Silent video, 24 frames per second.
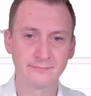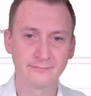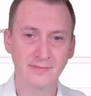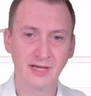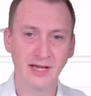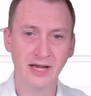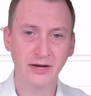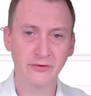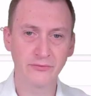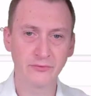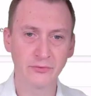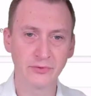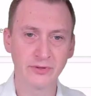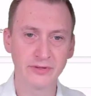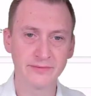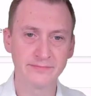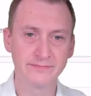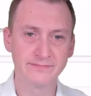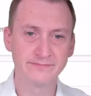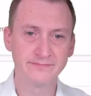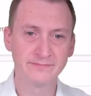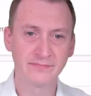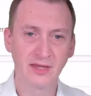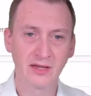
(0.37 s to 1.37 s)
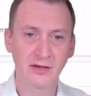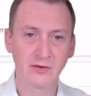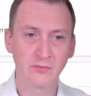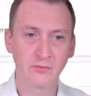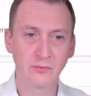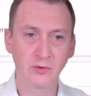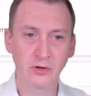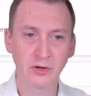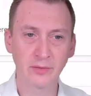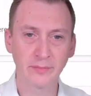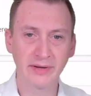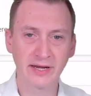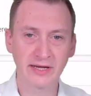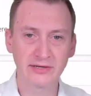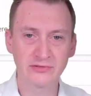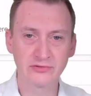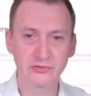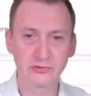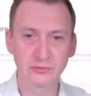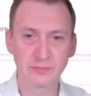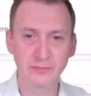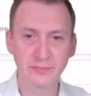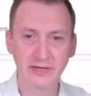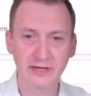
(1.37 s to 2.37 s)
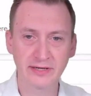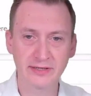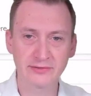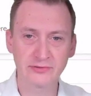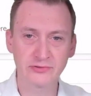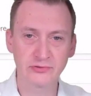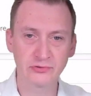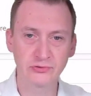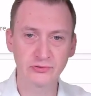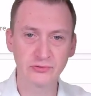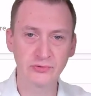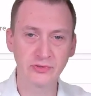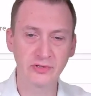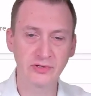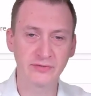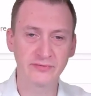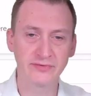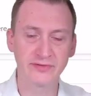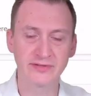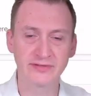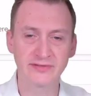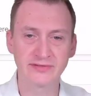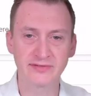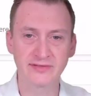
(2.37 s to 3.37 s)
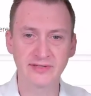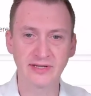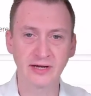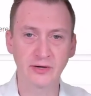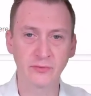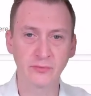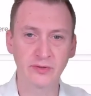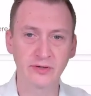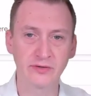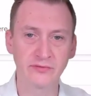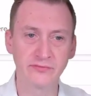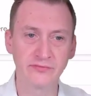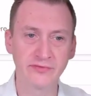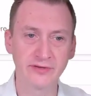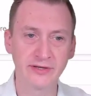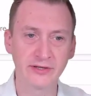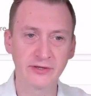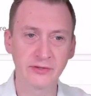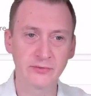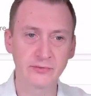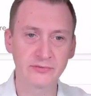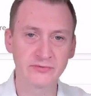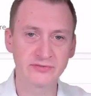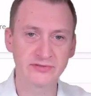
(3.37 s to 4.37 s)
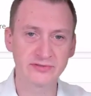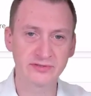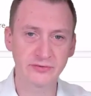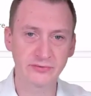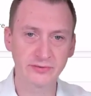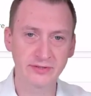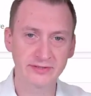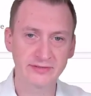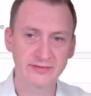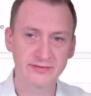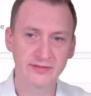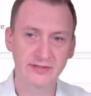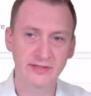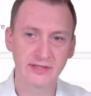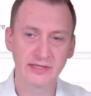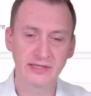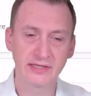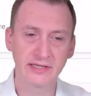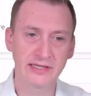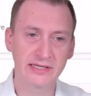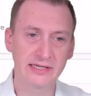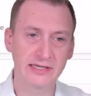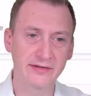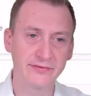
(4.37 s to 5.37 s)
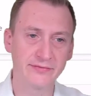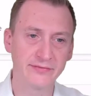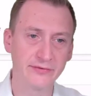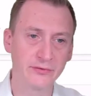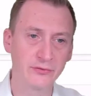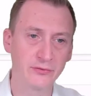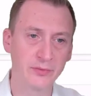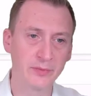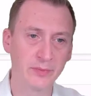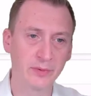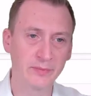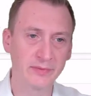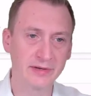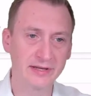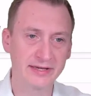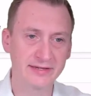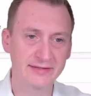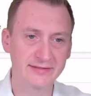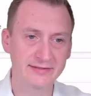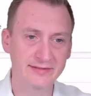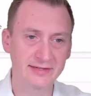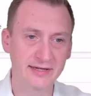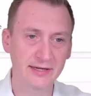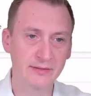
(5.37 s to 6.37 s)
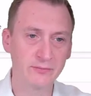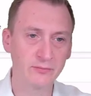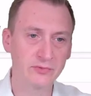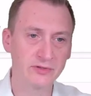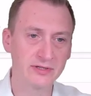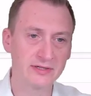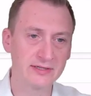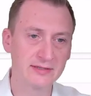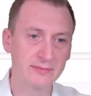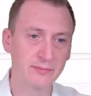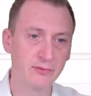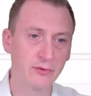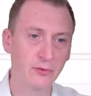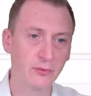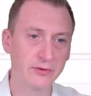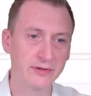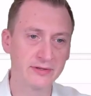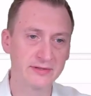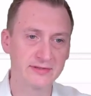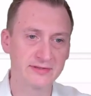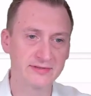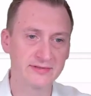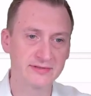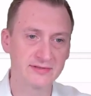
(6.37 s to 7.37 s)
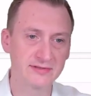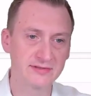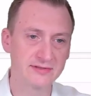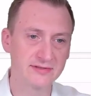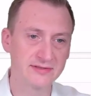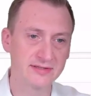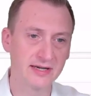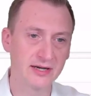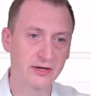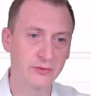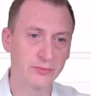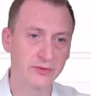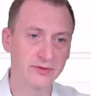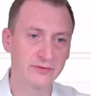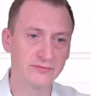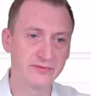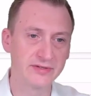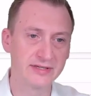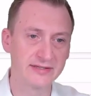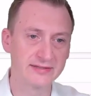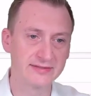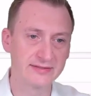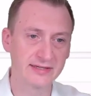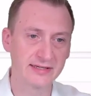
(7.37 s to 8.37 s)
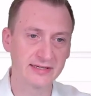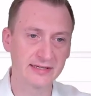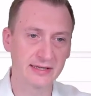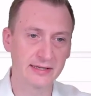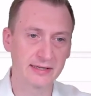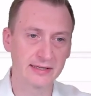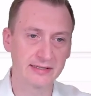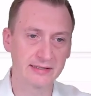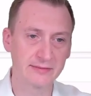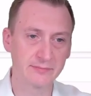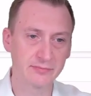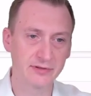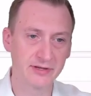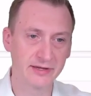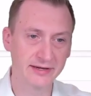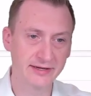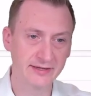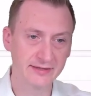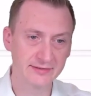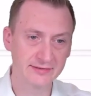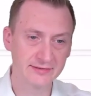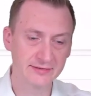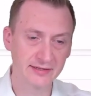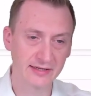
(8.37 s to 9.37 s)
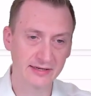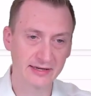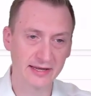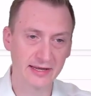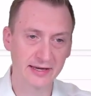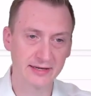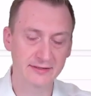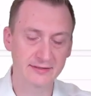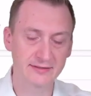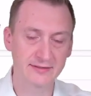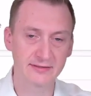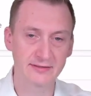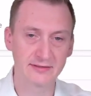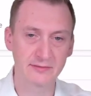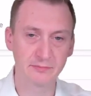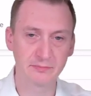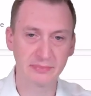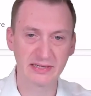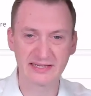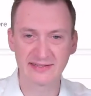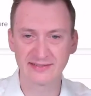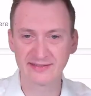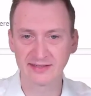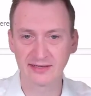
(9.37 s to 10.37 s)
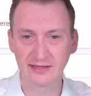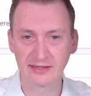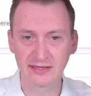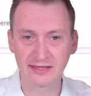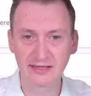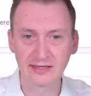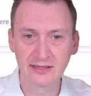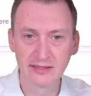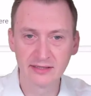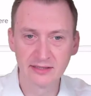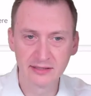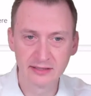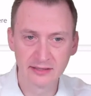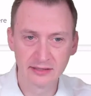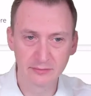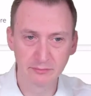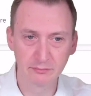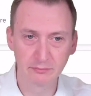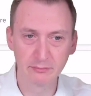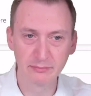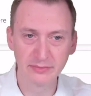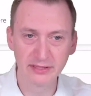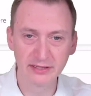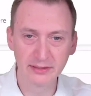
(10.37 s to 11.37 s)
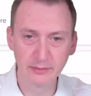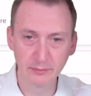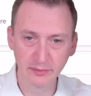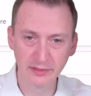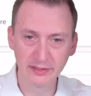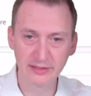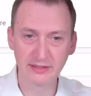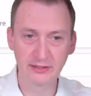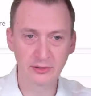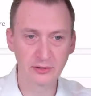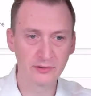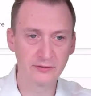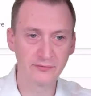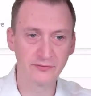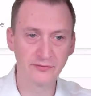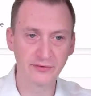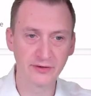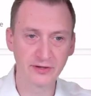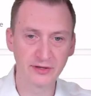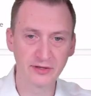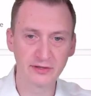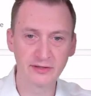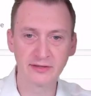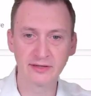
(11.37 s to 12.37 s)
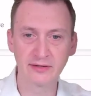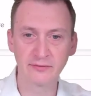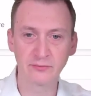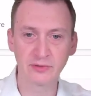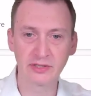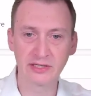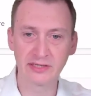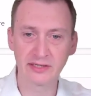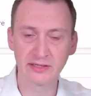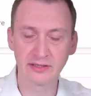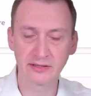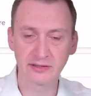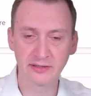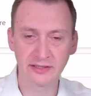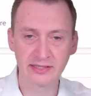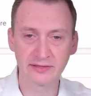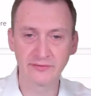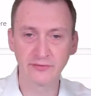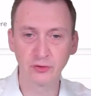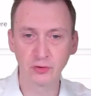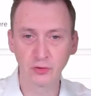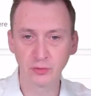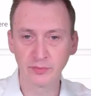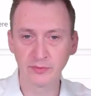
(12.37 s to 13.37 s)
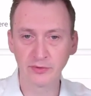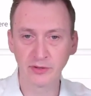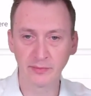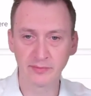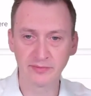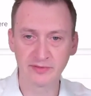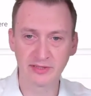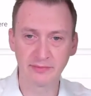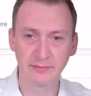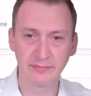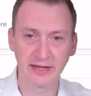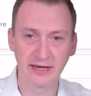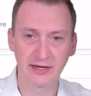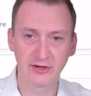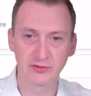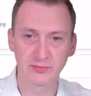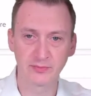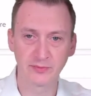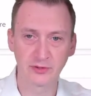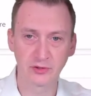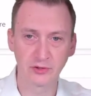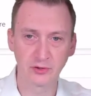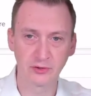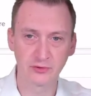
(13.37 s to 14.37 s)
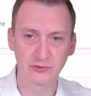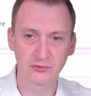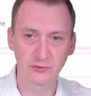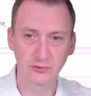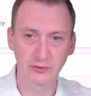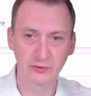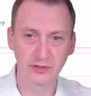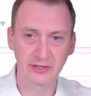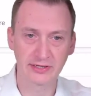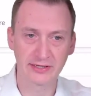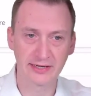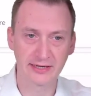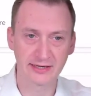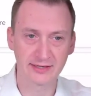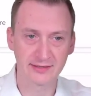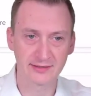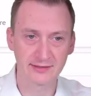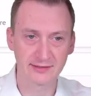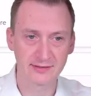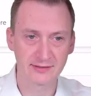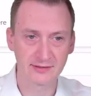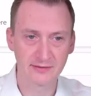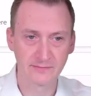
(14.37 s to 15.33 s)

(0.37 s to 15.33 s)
Hi everyone, welcome back to part 2 of this StarWind video series. If you remember last time, we deployed this StarWind VSAN appliance and had it basically minimally configured, and we even opened up the management console to connect it.